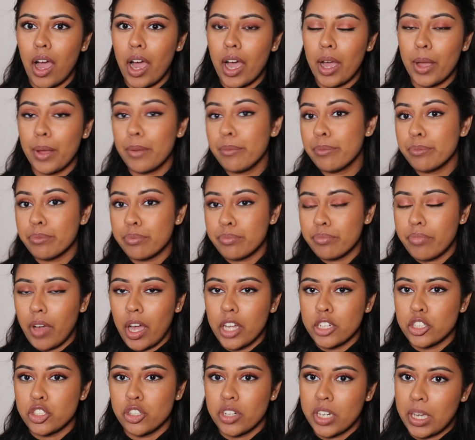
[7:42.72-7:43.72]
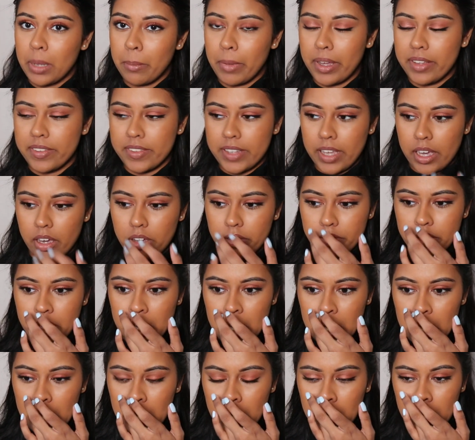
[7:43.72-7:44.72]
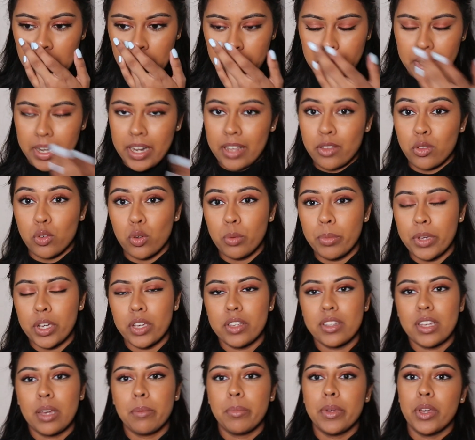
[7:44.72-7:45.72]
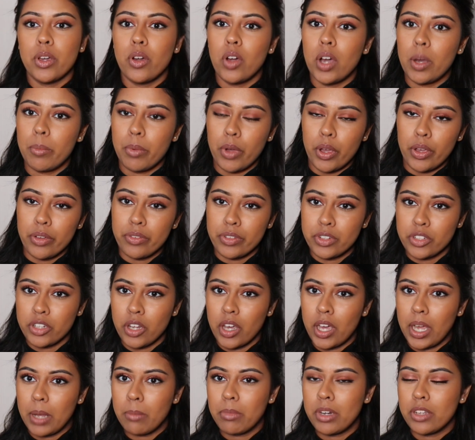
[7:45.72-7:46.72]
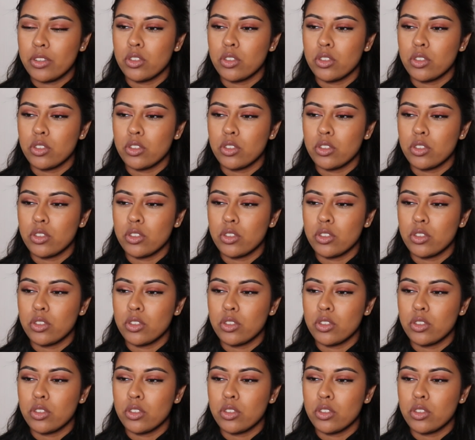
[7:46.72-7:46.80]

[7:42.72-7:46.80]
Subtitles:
I find shocking myself. And that's all because I built up over time.